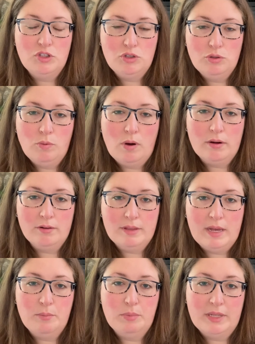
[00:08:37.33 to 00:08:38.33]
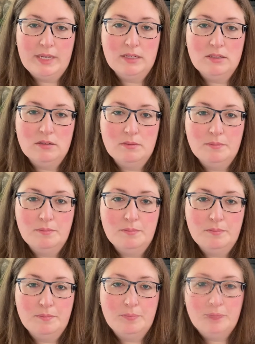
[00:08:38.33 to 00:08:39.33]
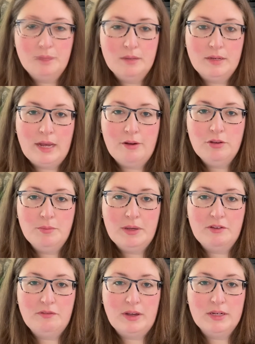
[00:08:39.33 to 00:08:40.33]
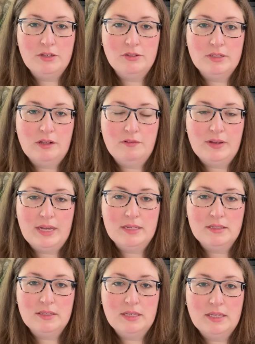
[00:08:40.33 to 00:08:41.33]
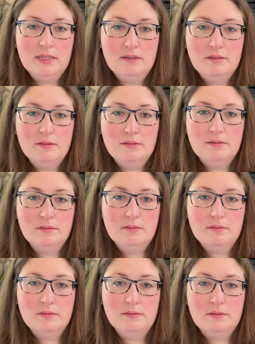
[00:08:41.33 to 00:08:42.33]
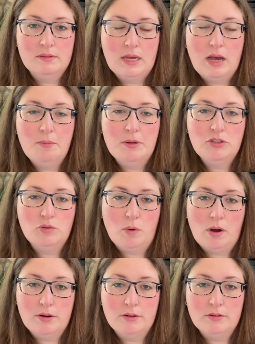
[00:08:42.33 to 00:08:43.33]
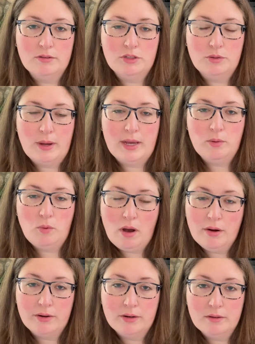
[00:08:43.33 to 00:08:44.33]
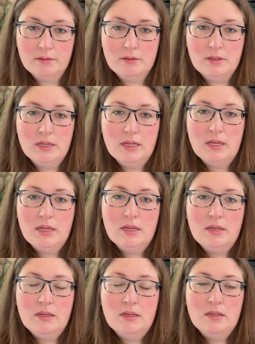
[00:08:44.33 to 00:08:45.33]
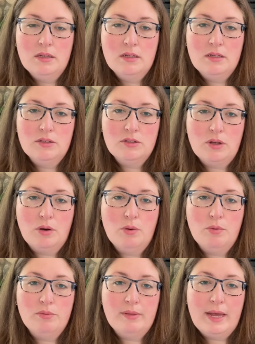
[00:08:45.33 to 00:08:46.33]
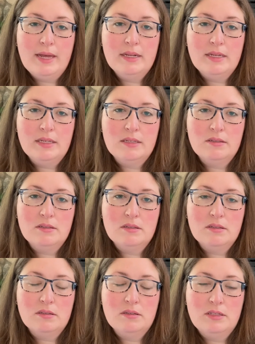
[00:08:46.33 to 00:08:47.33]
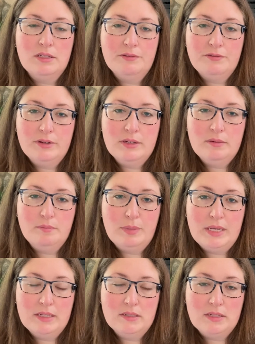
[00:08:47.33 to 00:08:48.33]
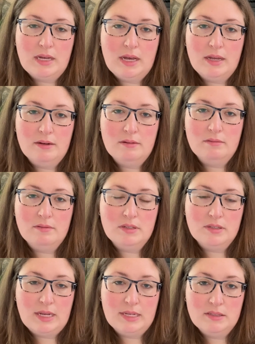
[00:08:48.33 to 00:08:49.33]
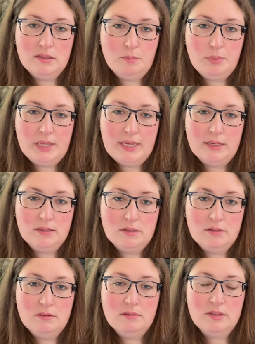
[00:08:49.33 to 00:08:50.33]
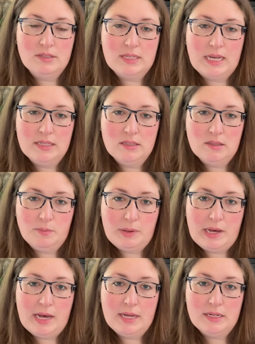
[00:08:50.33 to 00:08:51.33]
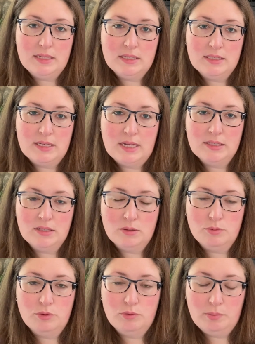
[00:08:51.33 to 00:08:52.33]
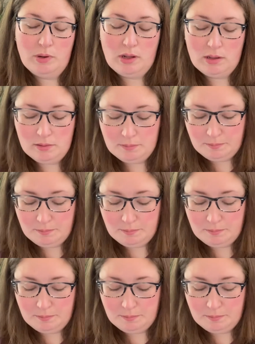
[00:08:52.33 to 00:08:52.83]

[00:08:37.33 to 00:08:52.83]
do water that plant. Now you may find yourself asking, how much water do I water? So that is different based on the size of the plant, the size of the pot, and the size of the root ball.